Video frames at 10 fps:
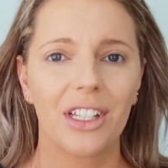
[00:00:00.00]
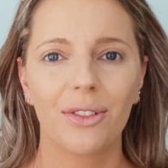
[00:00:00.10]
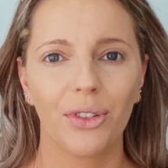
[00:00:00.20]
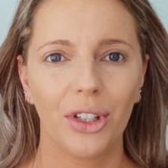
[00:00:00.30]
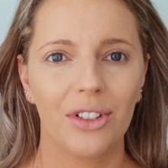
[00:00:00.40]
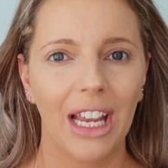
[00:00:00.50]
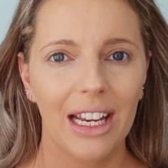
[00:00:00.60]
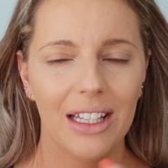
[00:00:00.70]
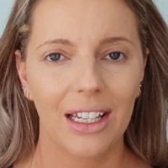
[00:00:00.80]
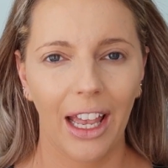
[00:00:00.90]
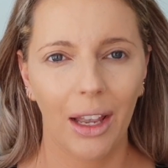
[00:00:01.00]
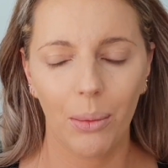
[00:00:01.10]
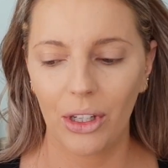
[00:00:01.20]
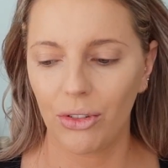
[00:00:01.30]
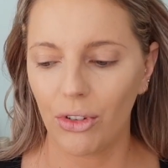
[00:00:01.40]
just for your day-to-day,
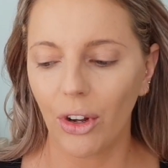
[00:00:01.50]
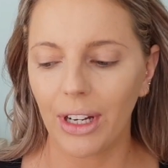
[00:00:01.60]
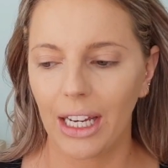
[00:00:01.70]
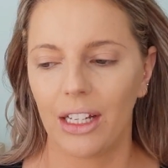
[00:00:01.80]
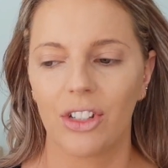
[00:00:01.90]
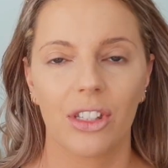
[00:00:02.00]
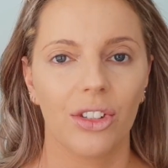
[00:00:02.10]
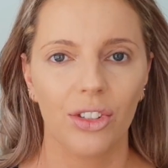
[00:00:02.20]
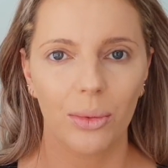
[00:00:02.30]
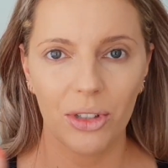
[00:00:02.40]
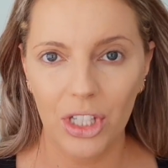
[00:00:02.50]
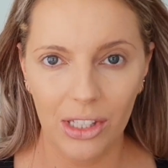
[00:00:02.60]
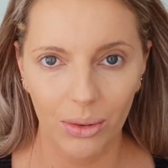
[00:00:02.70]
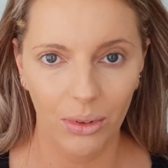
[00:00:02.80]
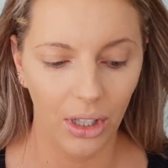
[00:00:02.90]
when you're not needing just a super
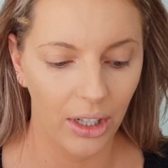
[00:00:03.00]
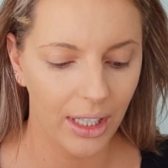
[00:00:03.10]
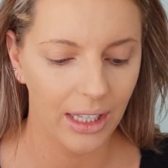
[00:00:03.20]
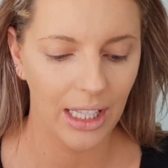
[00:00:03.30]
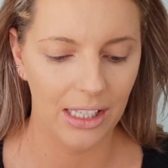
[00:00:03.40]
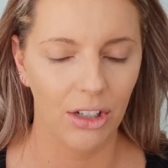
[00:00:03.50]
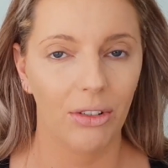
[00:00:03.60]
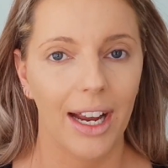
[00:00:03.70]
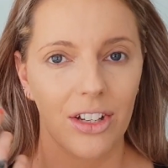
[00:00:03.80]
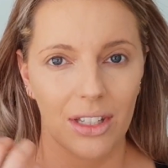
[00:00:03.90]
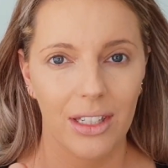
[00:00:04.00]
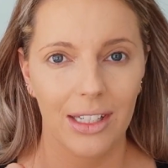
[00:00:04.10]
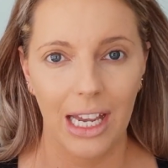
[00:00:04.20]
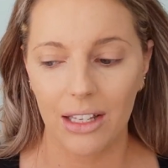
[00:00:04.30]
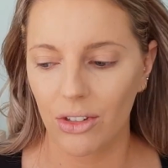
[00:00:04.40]
chiseled look, these are great just to
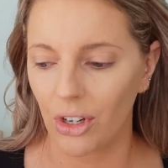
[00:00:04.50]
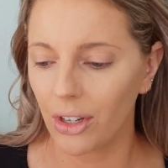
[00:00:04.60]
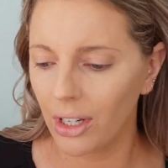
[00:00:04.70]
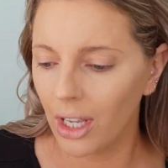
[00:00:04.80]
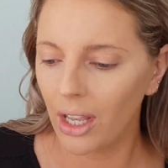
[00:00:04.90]
dust on.